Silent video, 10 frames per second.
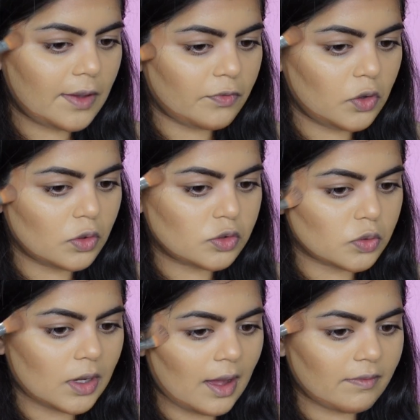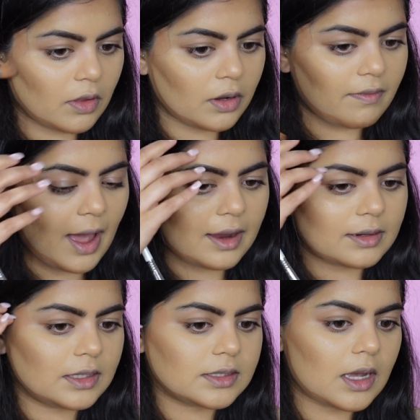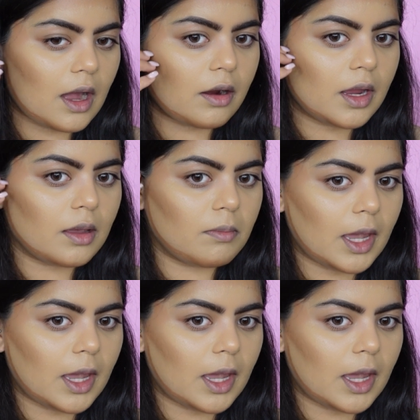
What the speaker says: If you do have a lot of acne scarring,